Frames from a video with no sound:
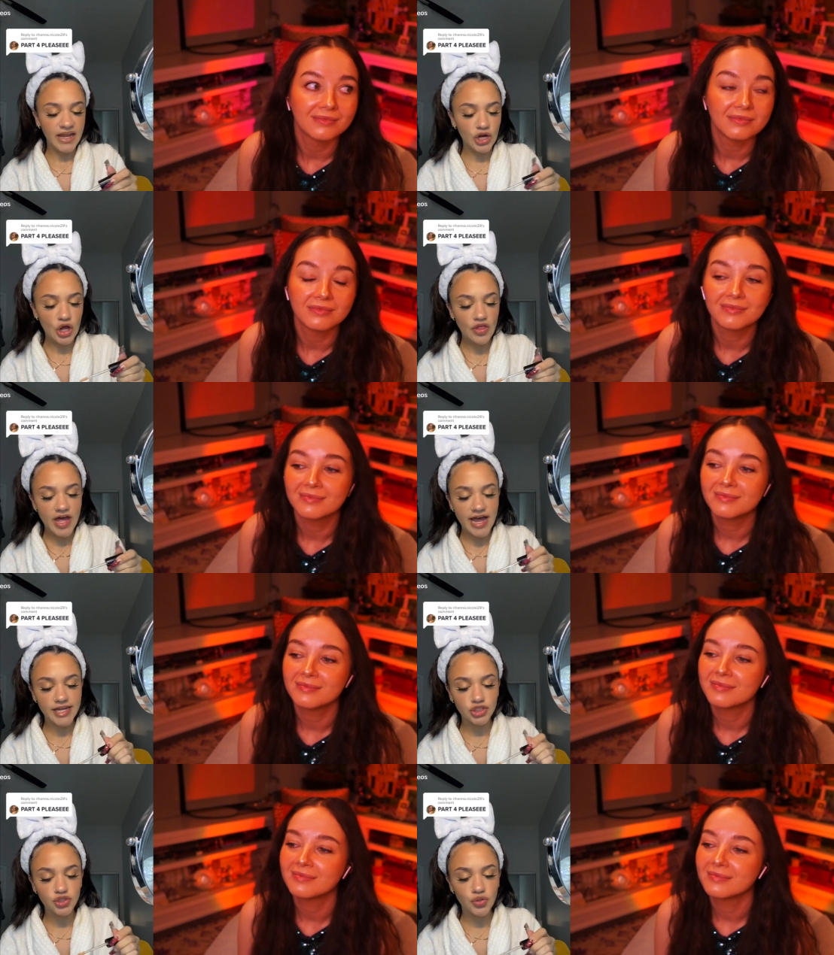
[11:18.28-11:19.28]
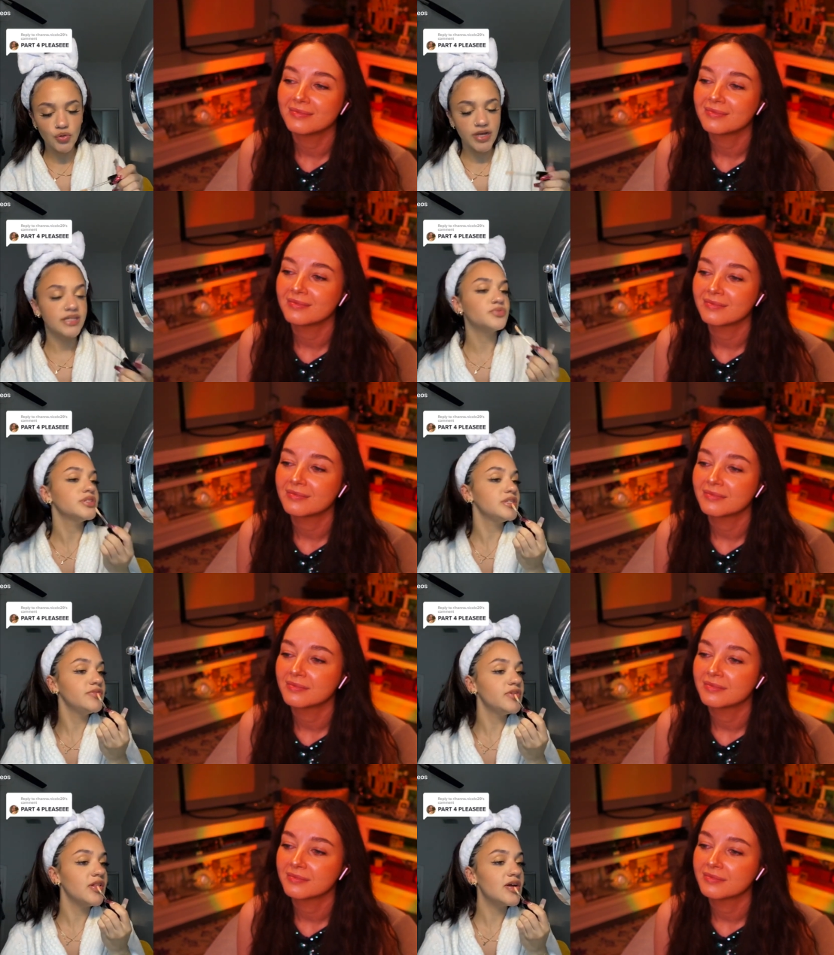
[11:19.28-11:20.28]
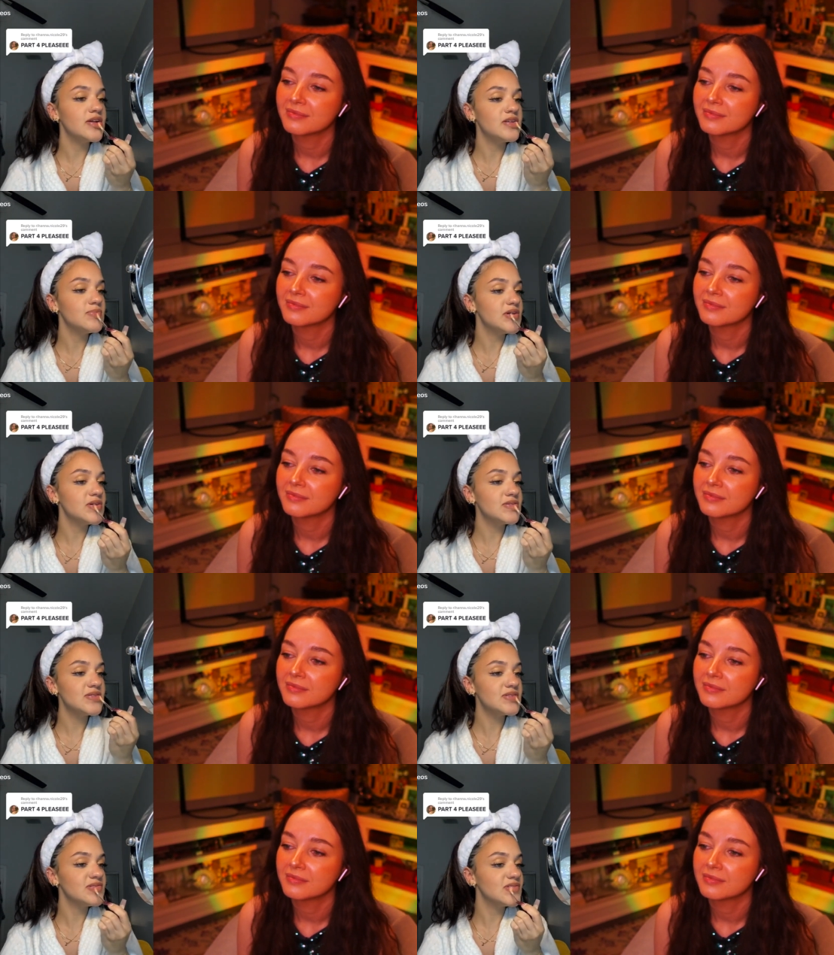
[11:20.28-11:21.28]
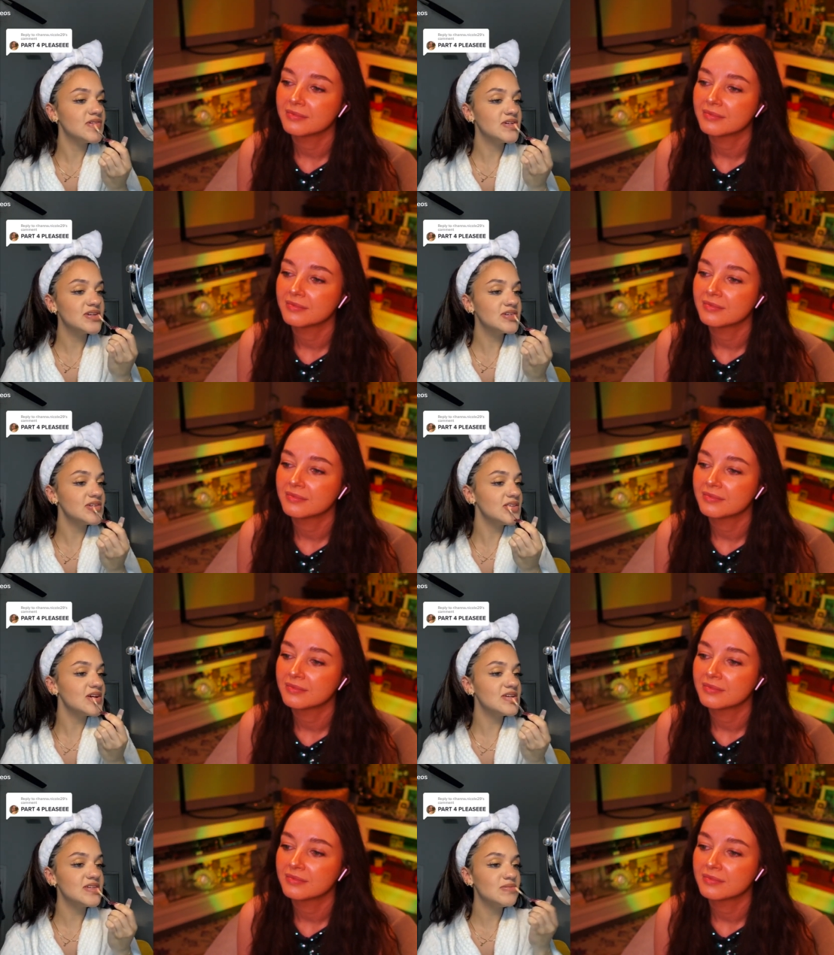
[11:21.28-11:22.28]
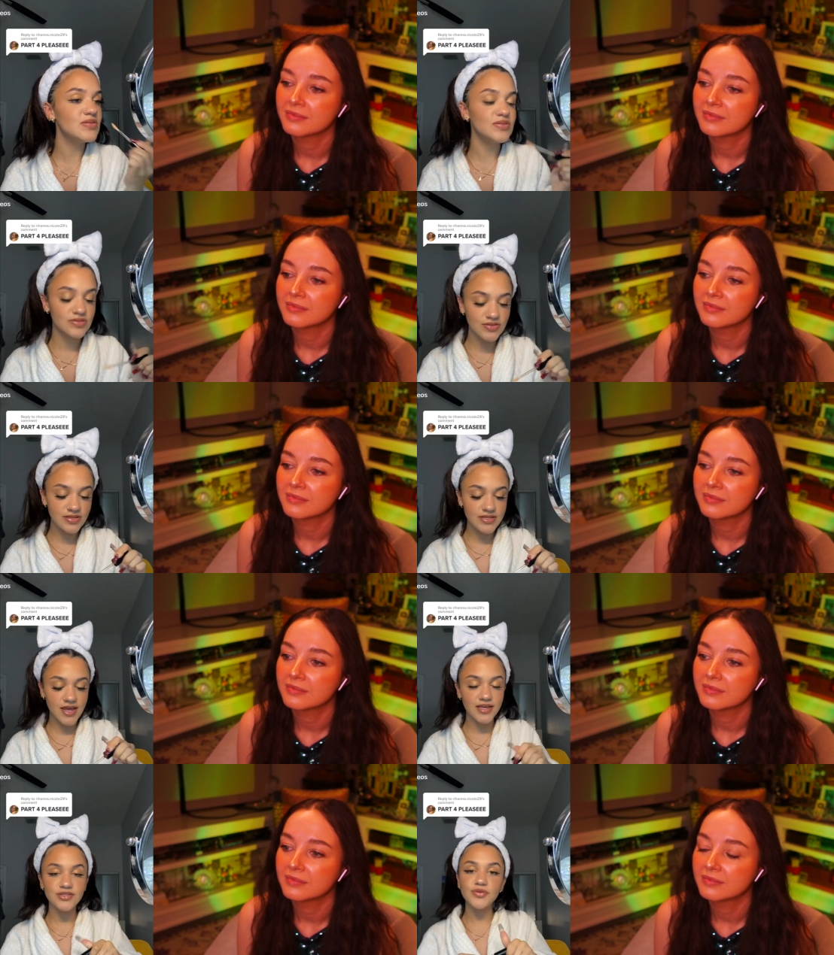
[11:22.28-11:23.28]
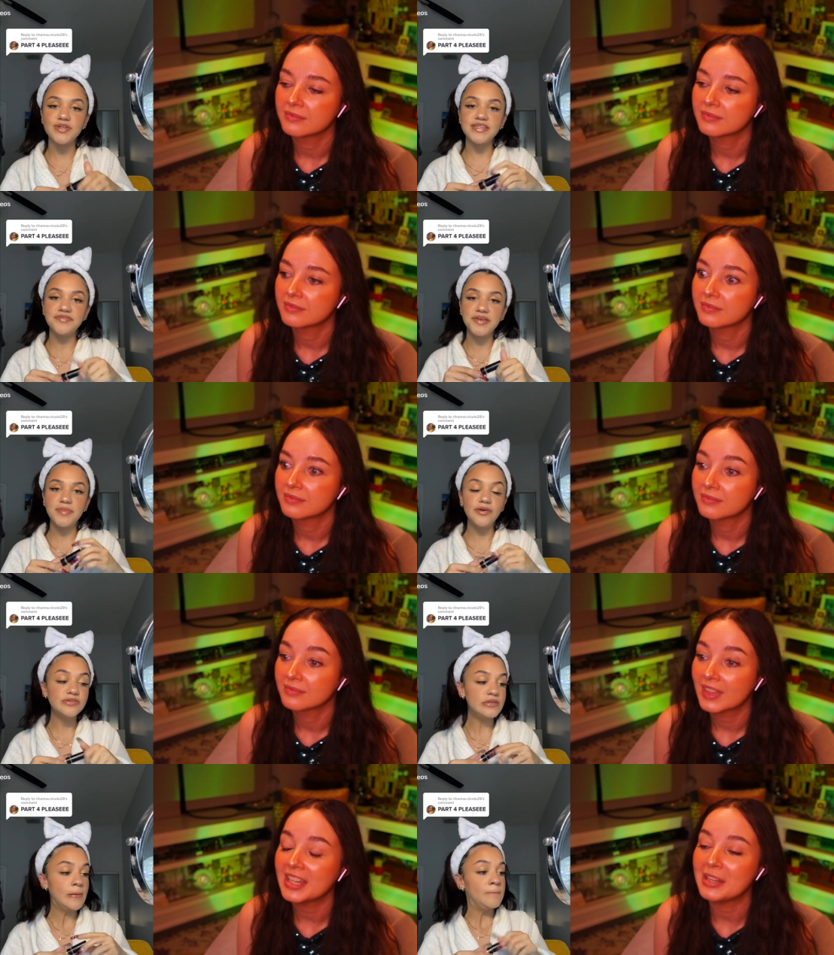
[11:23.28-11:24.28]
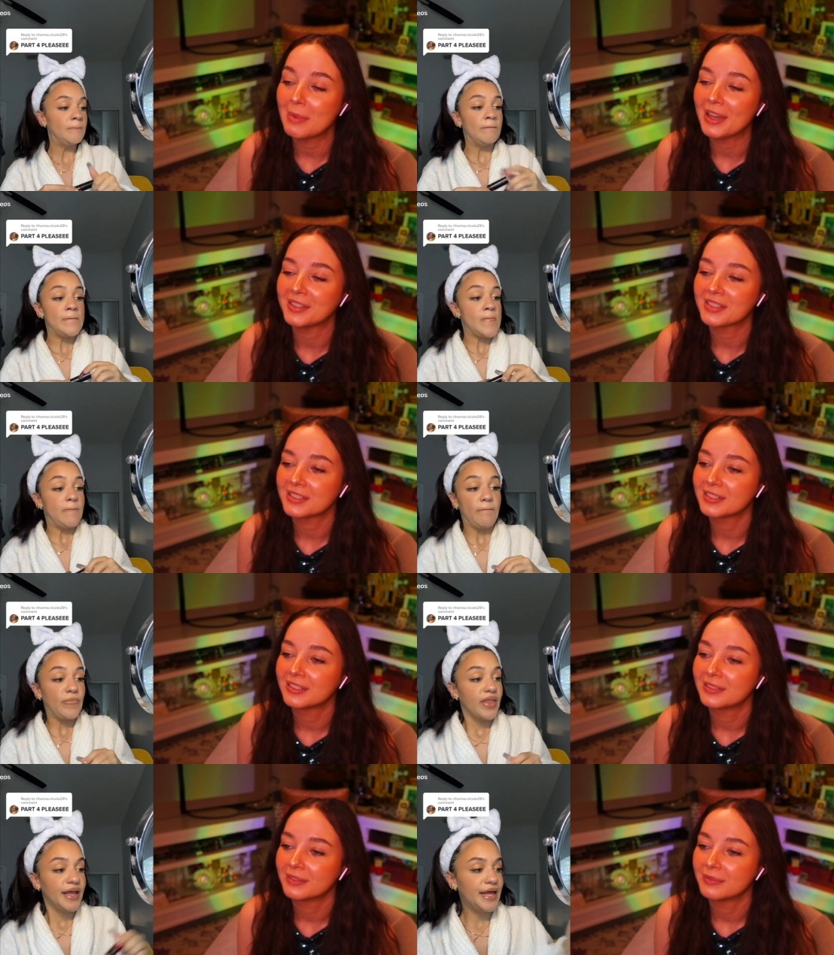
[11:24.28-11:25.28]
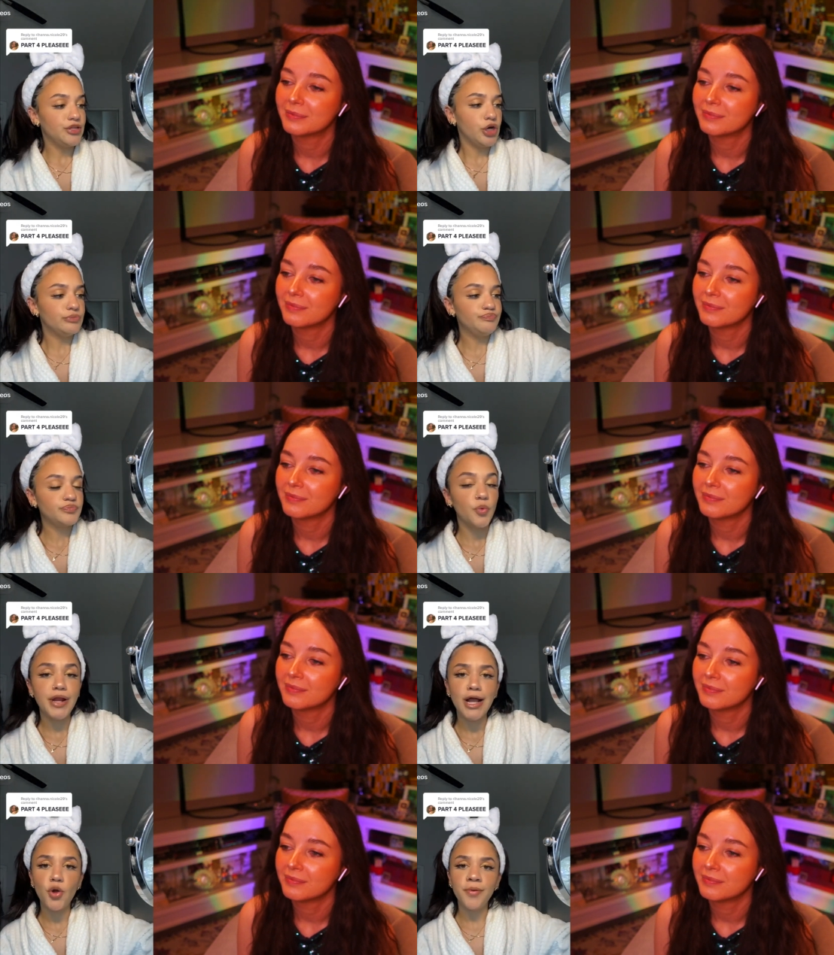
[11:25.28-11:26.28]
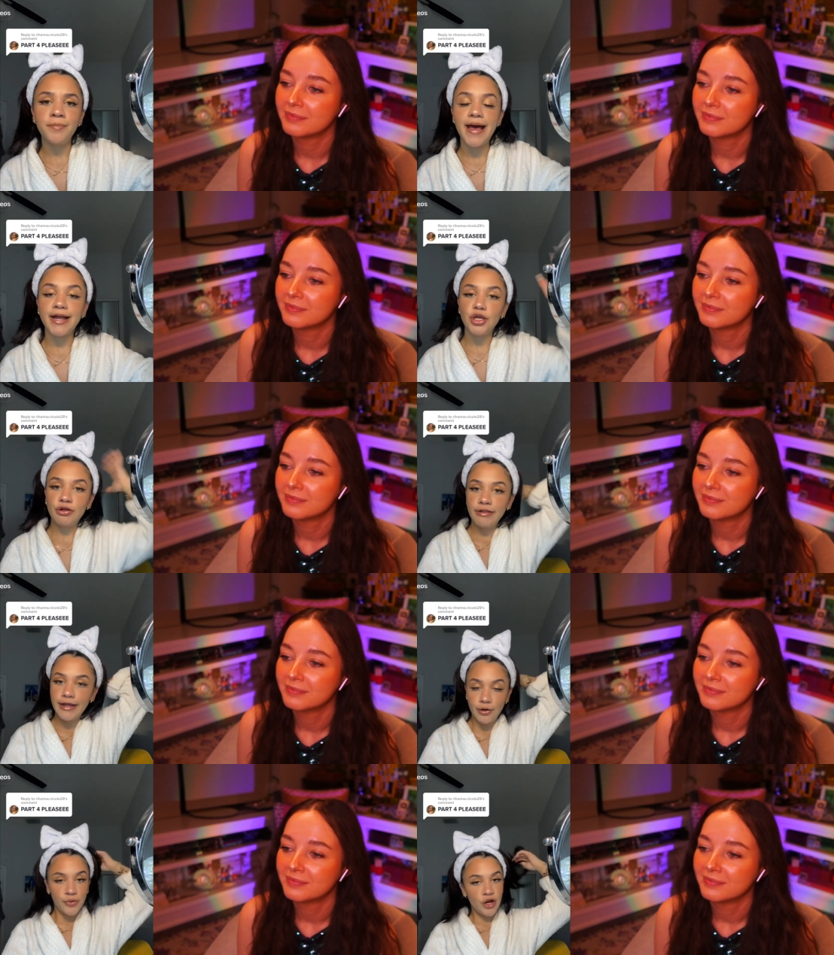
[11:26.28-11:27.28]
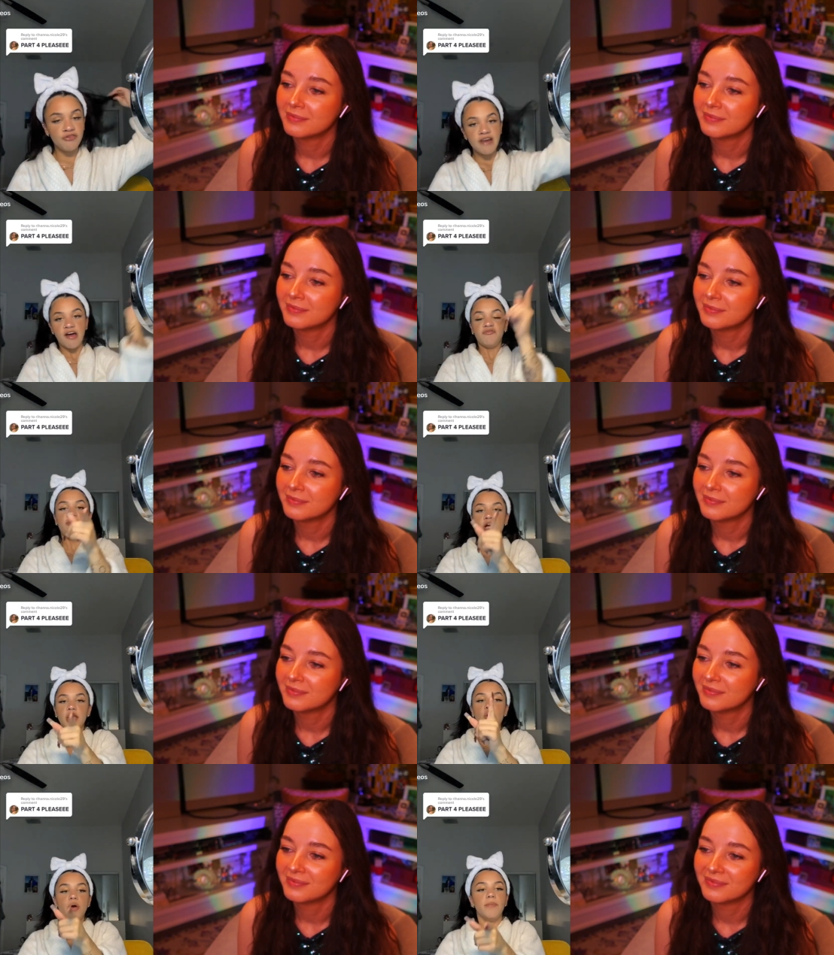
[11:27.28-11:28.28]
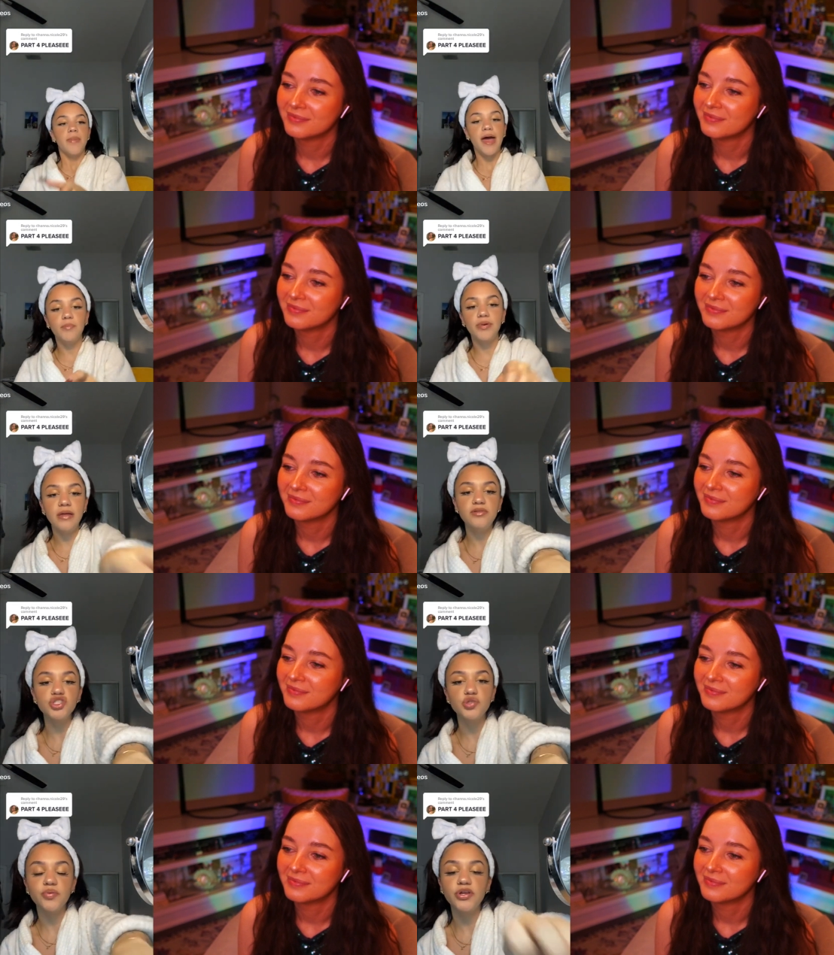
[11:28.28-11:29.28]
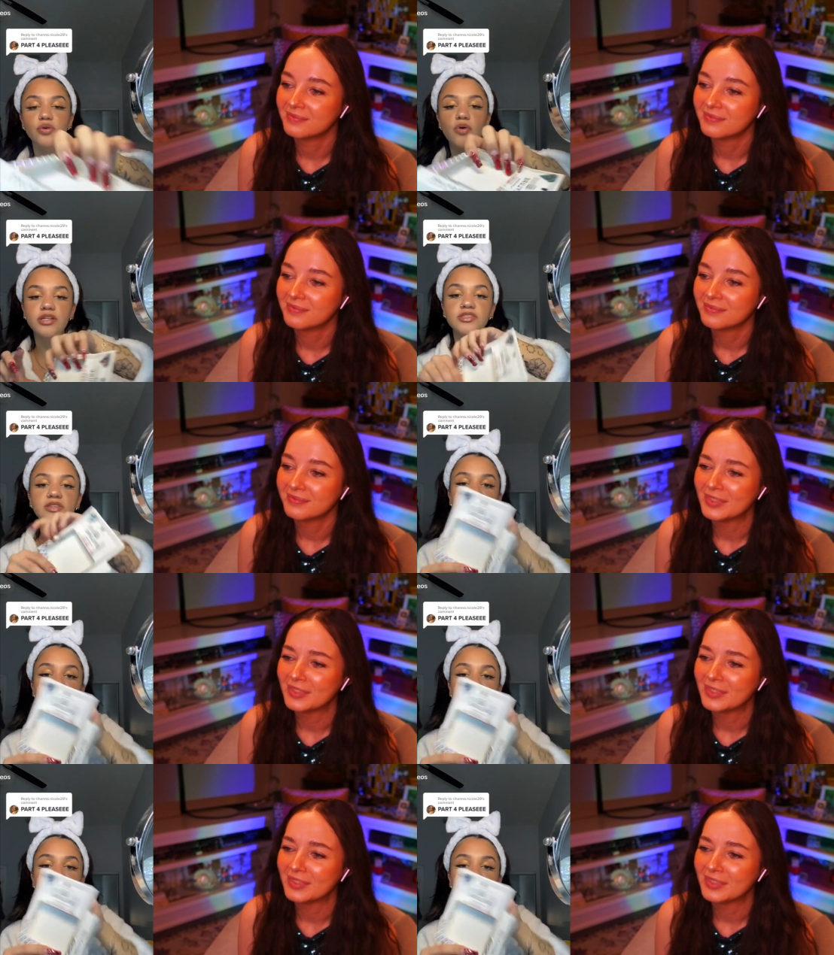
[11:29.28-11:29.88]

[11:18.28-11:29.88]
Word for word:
Speaker 1: all that. And you know, I received a lot of emails, of course, a lot of emails. To this day, I still receive emails.
Speaker 2: Emails.
Speaker 1: And no, um, we're not going back, young lady. We are not going back. But let me just put you on to these